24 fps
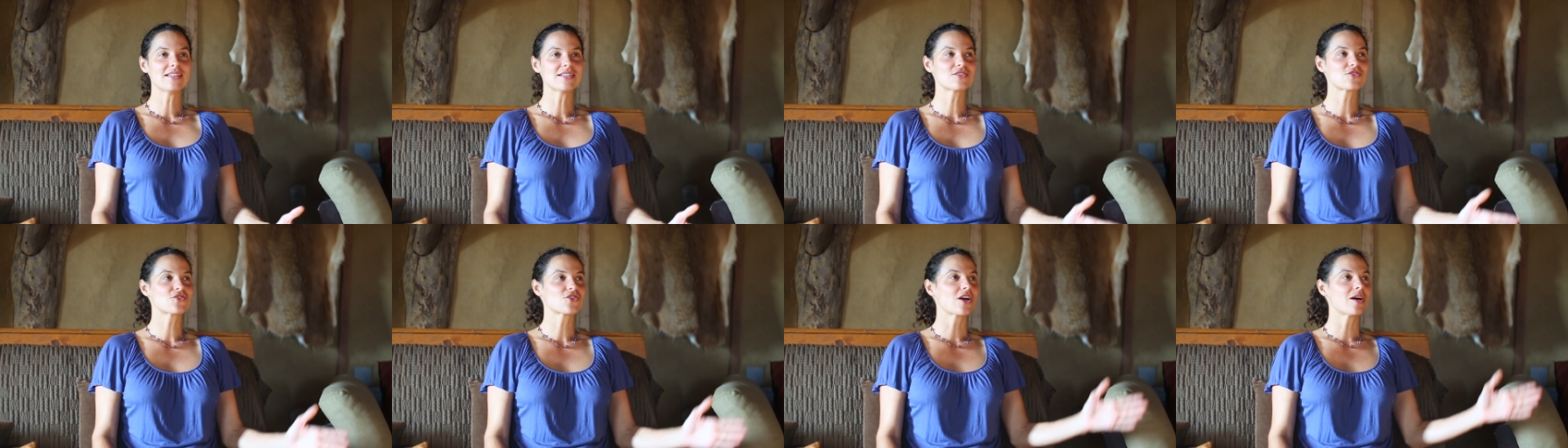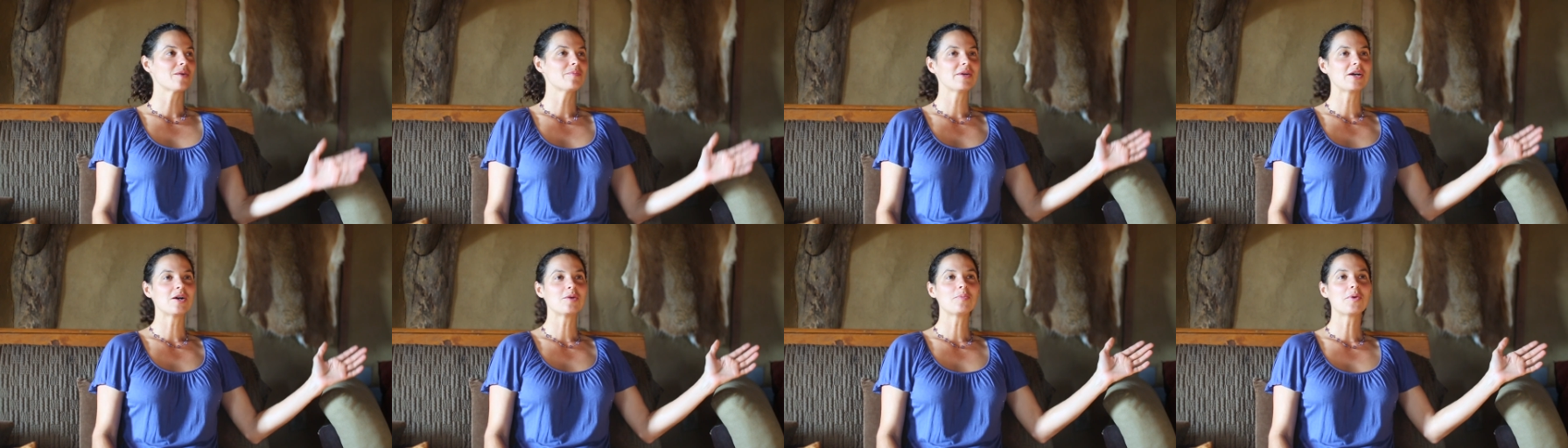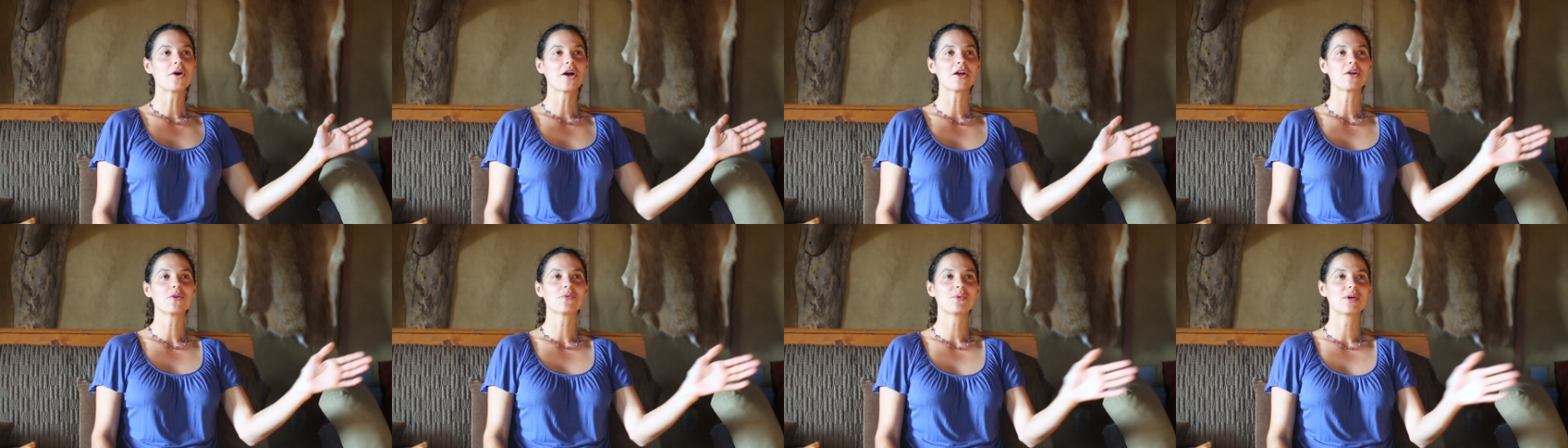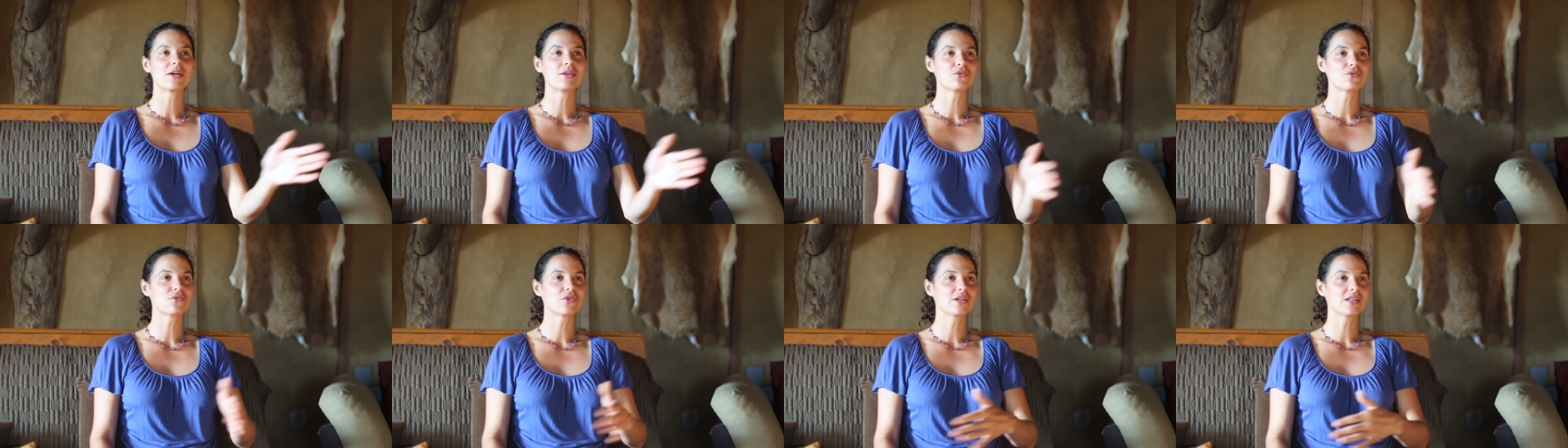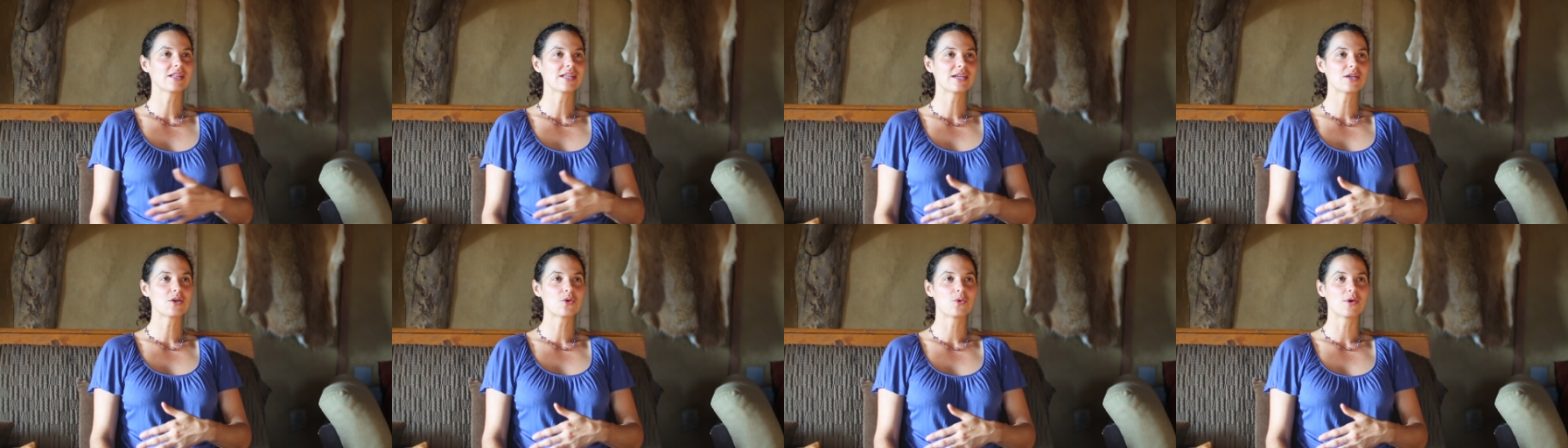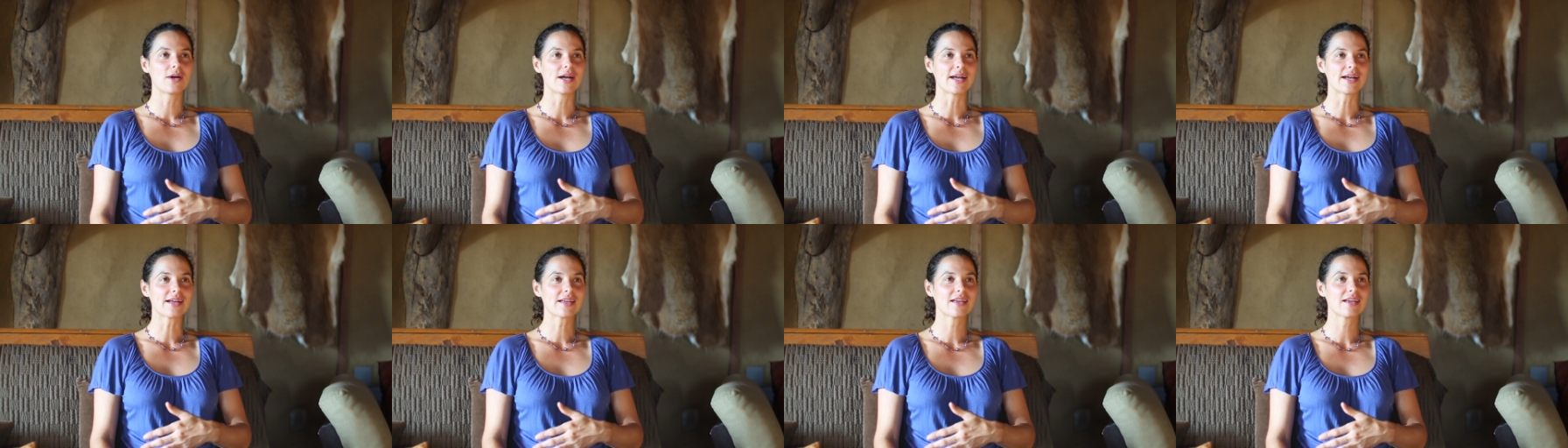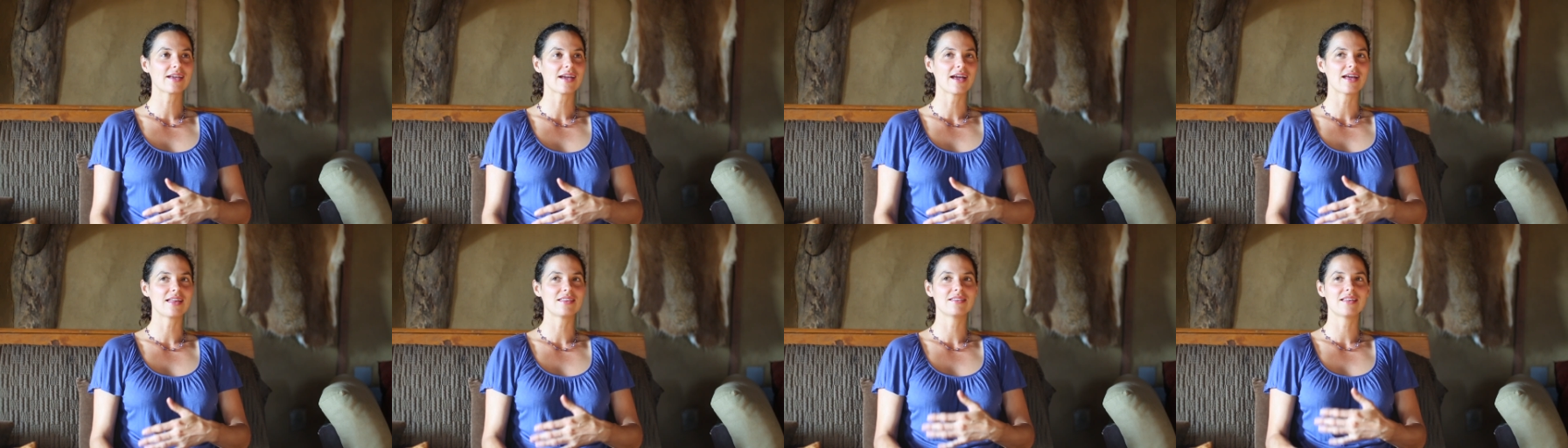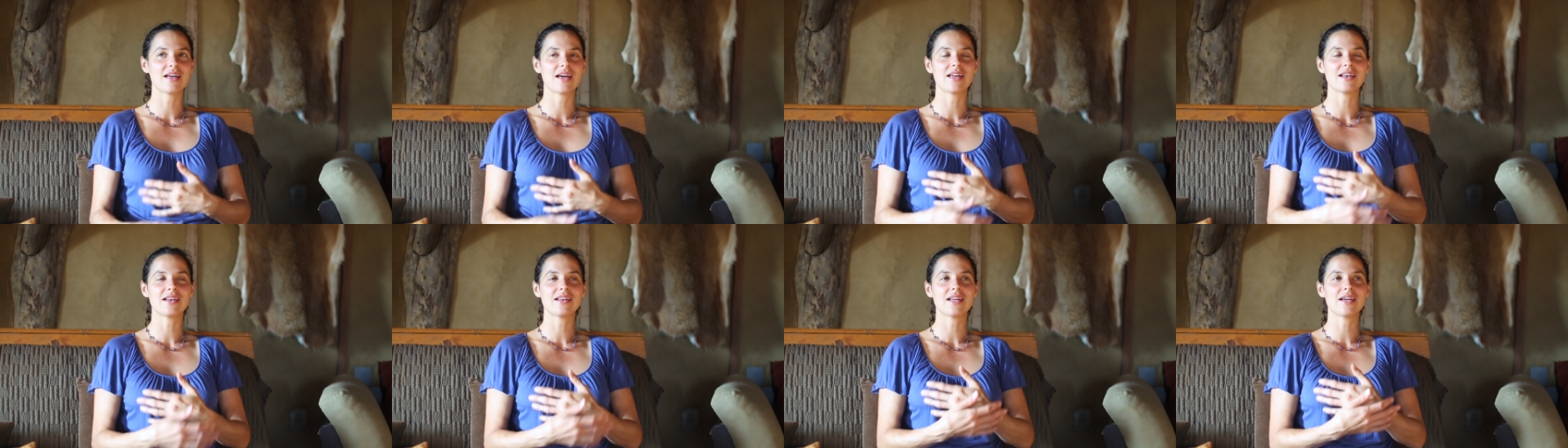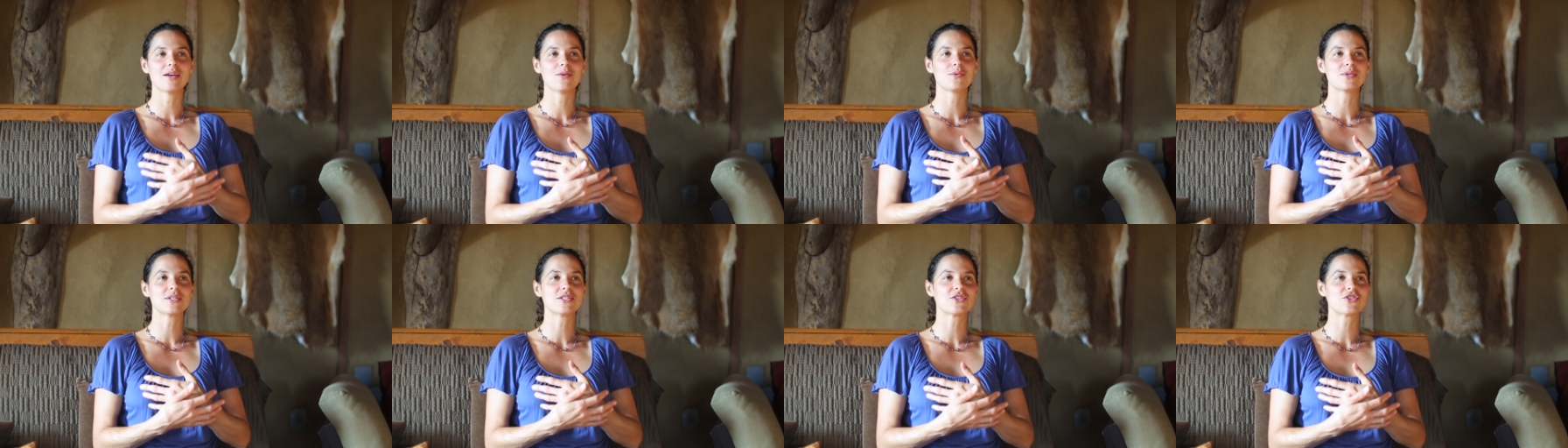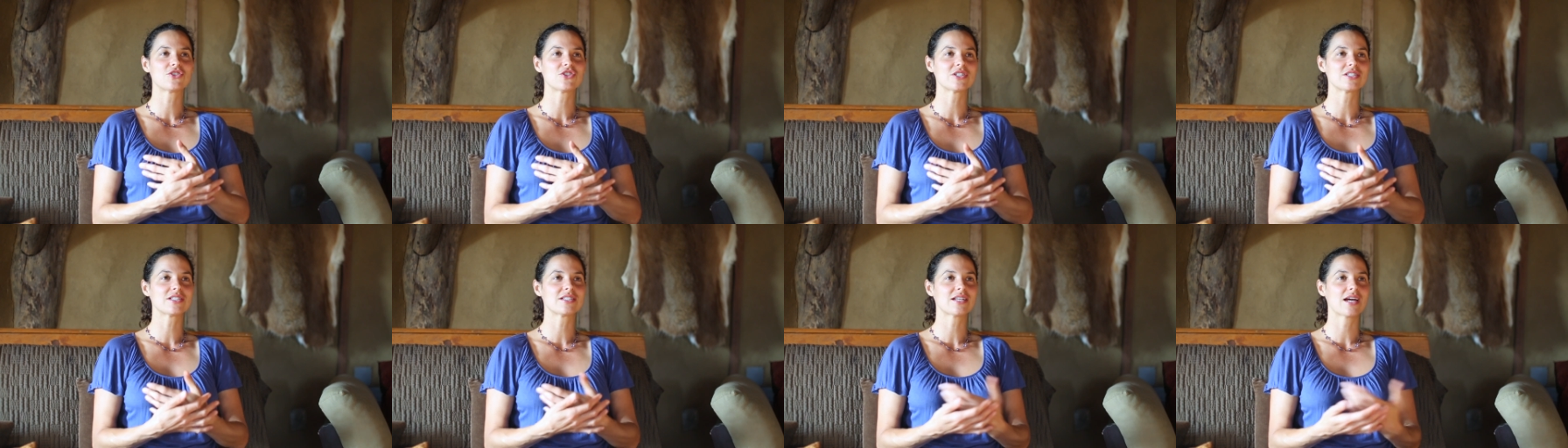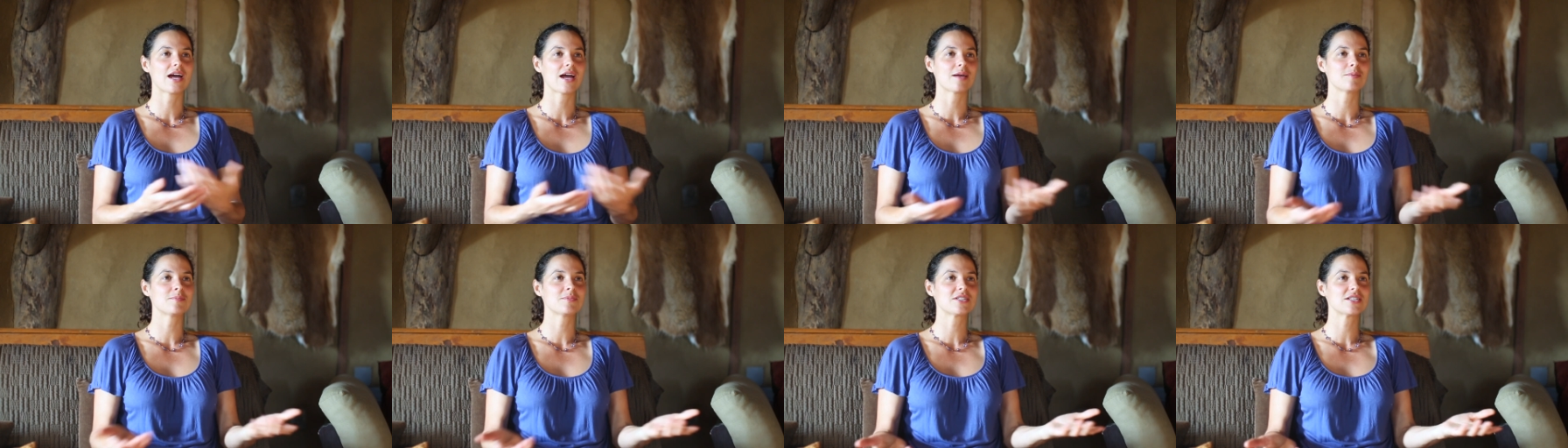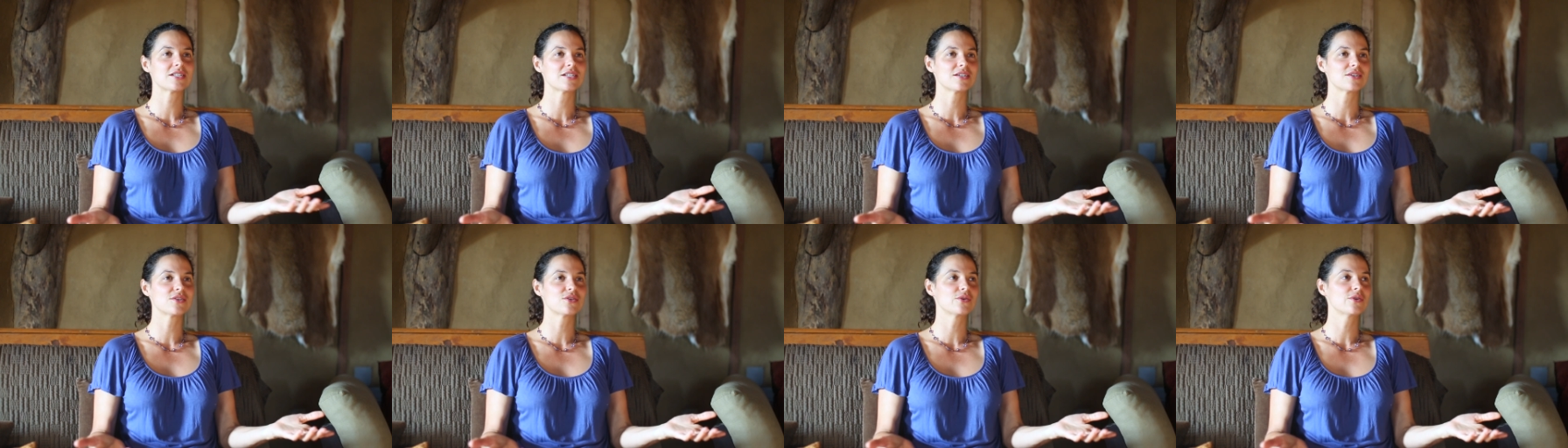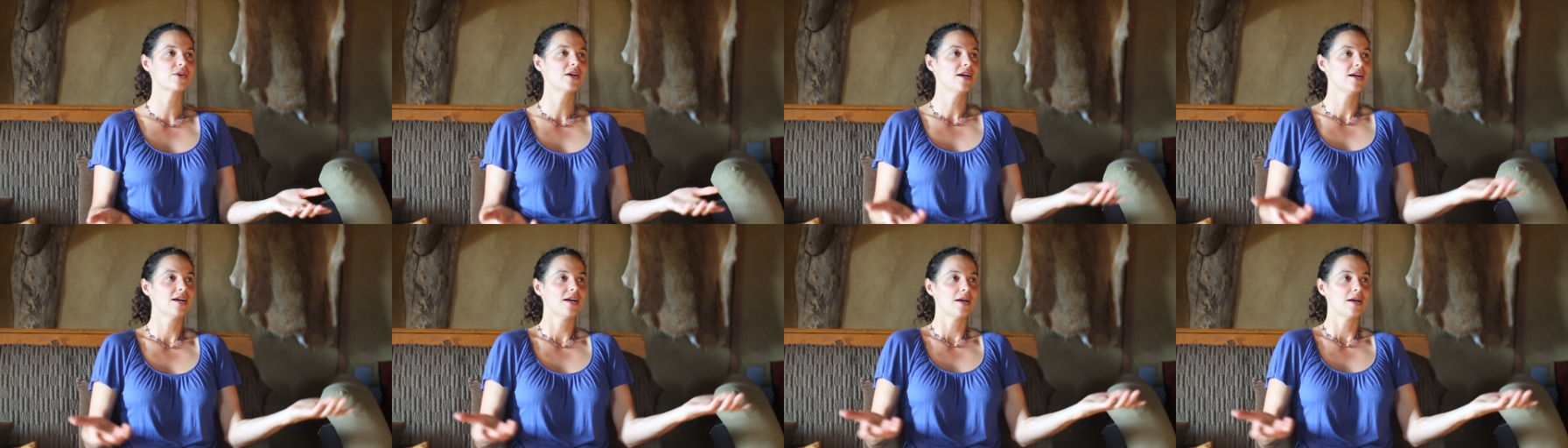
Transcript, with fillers: The straw bale part went really quick, and then it was just time to